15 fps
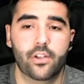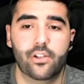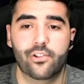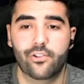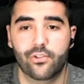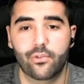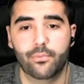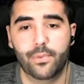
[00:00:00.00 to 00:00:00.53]
you
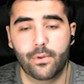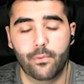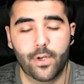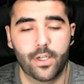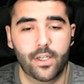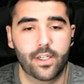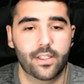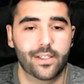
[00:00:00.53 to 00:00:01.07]
should be
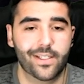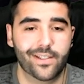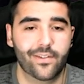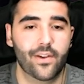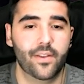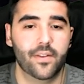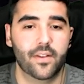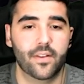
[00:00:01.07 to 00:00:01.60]
running in
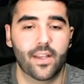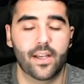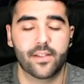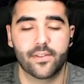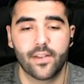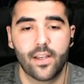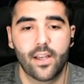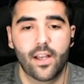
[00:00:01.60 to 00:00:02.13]
Atlantean decks.